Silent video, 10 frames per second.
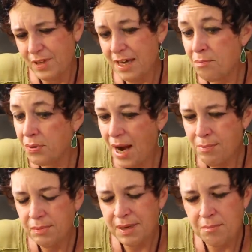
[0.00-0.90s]
can
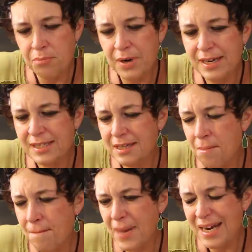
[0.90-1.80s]
probably bring
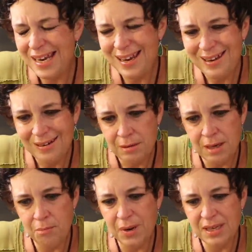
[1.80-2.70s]
some money
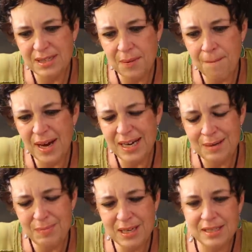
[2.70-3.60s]
can bring some
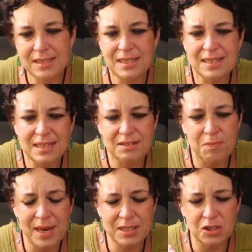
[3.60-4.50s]
money because the six of
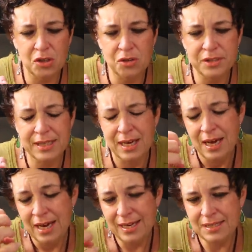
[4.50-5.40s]
pentacles
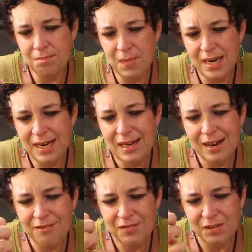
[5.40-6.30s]
is money
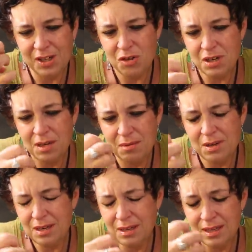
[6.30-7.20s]
i feel like you can
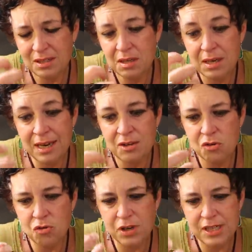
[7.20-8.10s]
this could
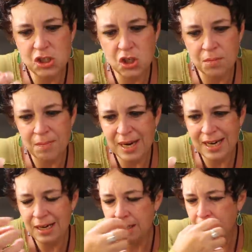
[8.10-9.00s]
increase your
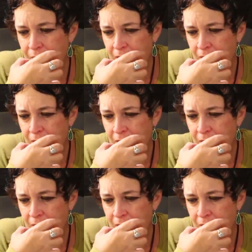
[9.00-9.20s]
money